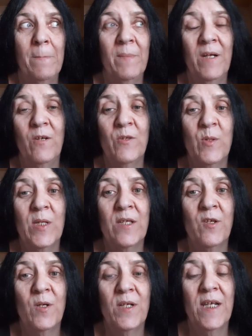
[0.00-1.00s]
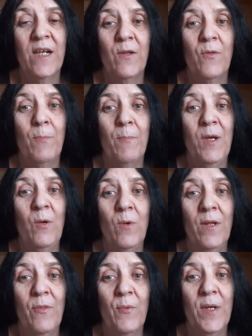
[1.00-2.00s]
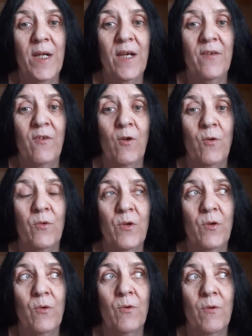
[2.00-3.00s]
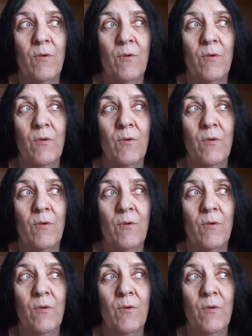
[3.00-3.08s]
But I also started taking B1 3 days ago, too.